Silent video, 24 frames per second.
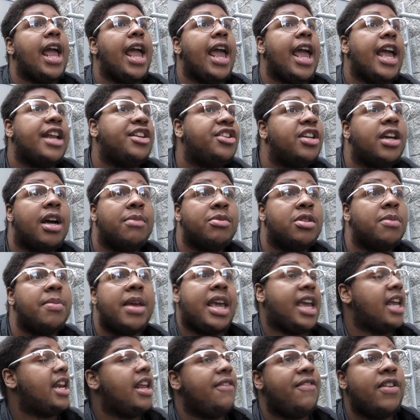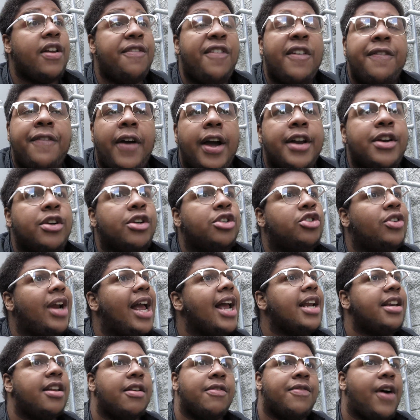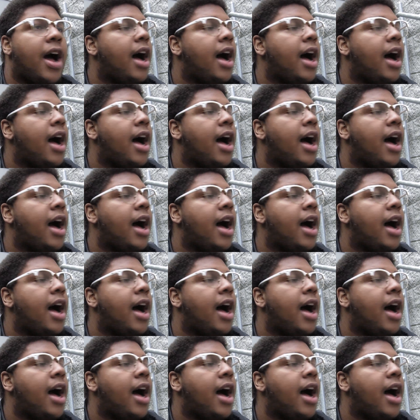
and she comes to me, and even if I find her attractive,